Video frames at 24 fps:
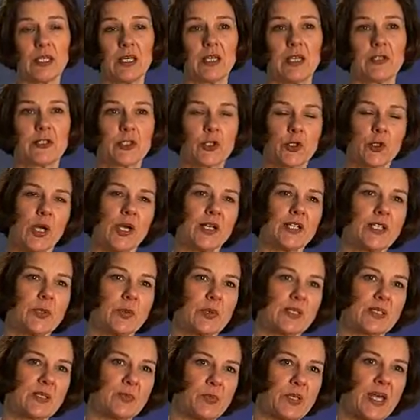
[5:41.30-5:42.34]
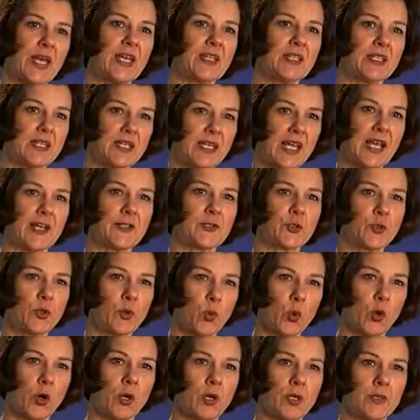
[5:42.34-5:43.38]
it's trying to explain the natural
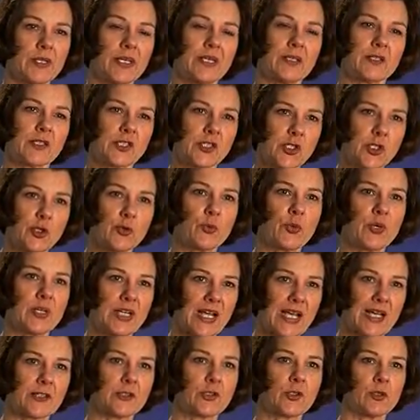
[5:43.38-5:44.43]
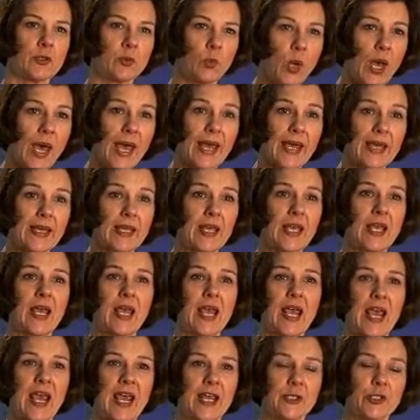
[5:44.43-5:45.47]
world in a supernatural way
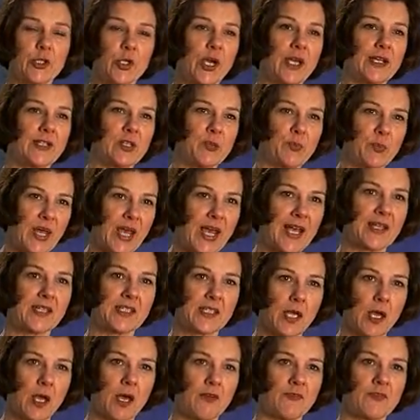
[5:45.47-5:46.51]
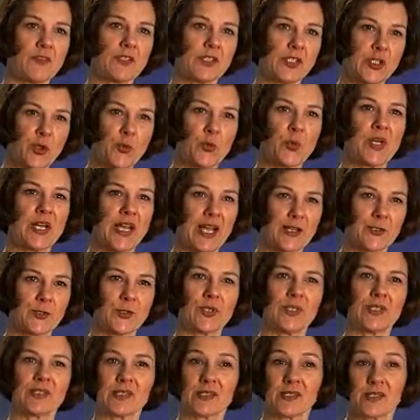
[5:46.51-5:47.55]
and trying to pass off the
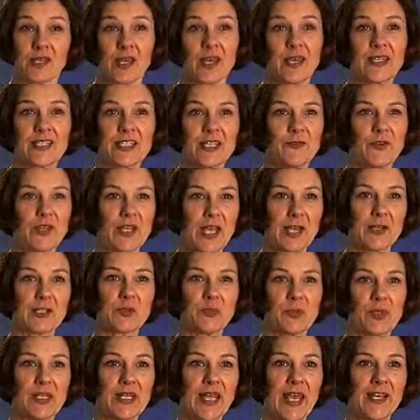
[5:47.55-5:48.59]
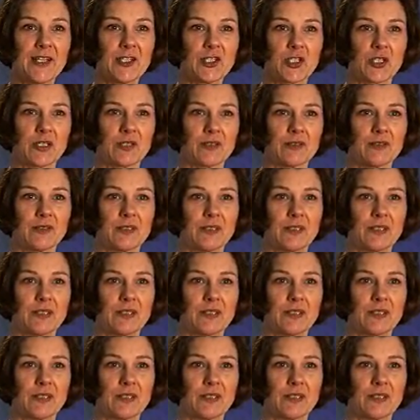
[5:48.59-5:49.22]
supernatural as a scientific explanation.